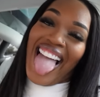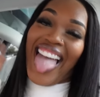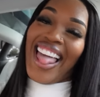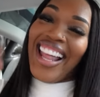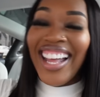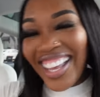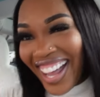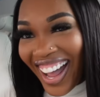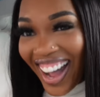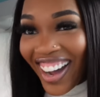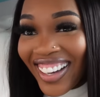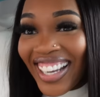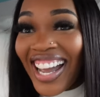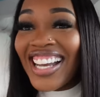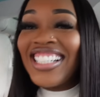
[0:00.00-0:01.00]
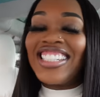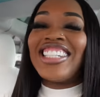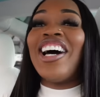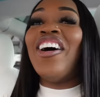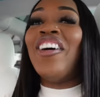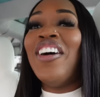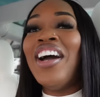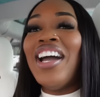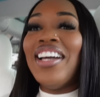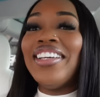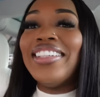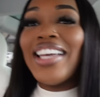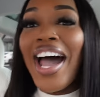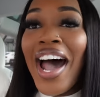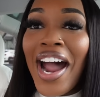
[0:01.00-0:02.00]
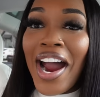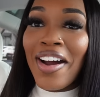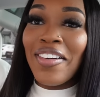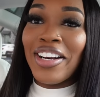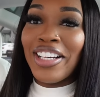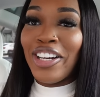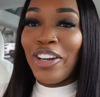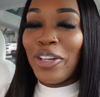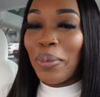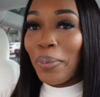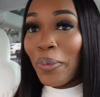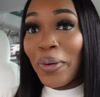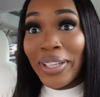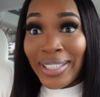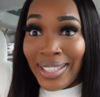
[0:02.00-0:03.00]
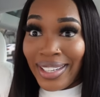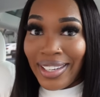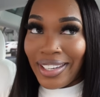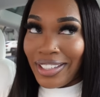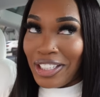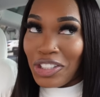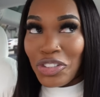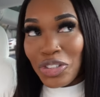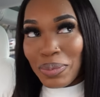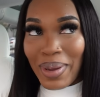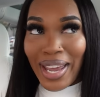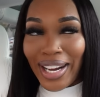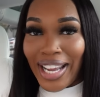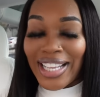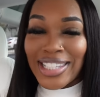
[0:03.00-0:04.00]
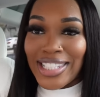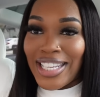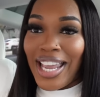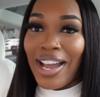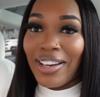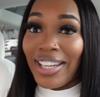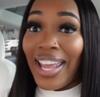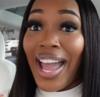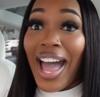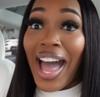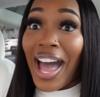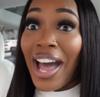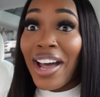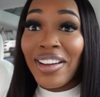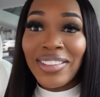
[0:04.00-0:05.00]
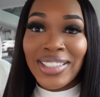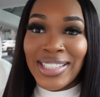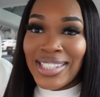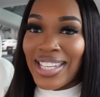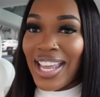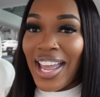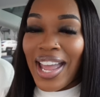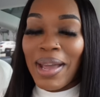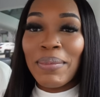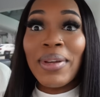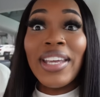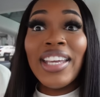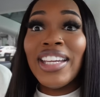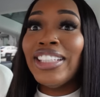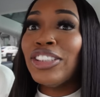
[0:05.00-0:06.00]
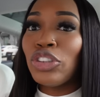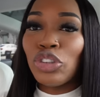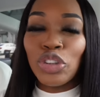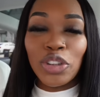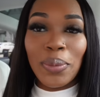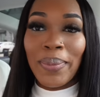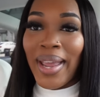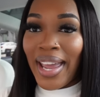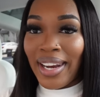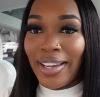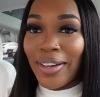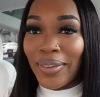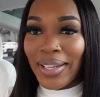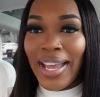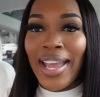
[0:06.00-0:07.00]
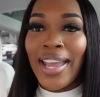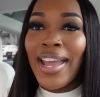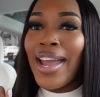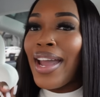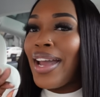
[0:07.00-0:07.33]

Okay, so y'all already know your boy Ken. He dramatic. I tell y'all that all the time. He's dramatic, okay?